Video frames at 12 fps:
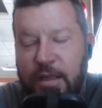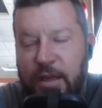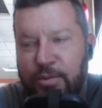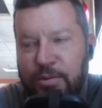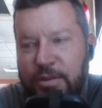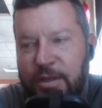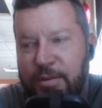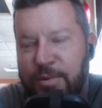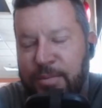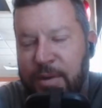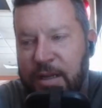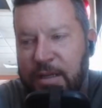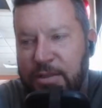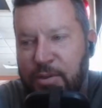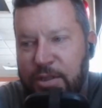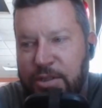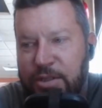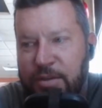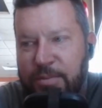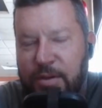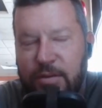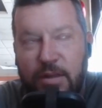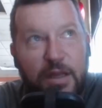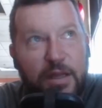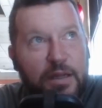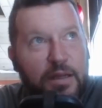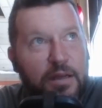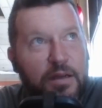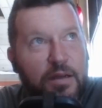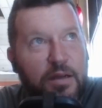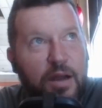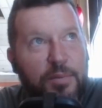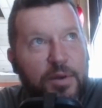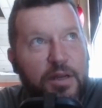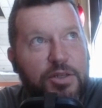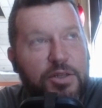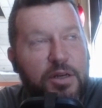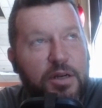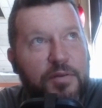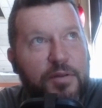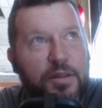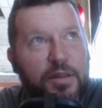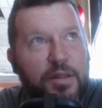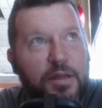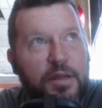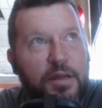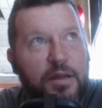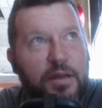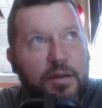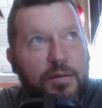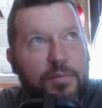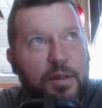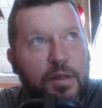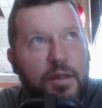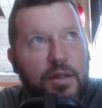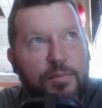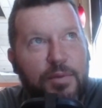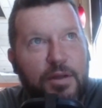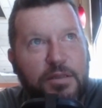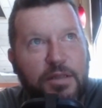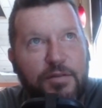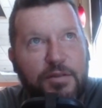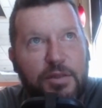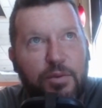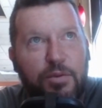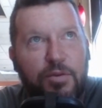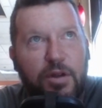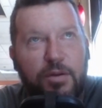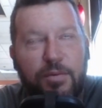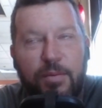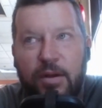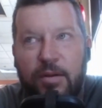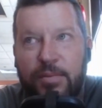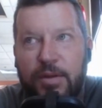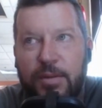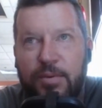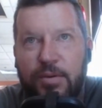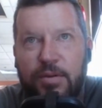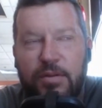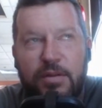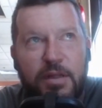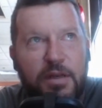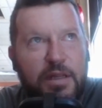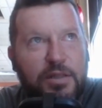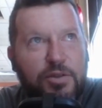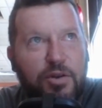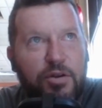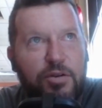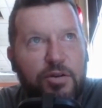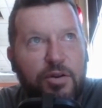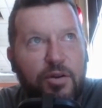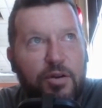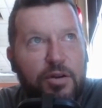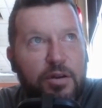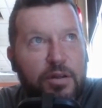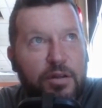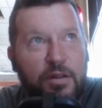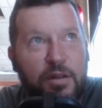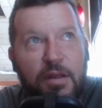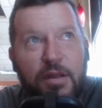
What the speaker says: that was going to be my next question about like accommodation and everything. Because obviously with record amount of people, it gets harder and harder to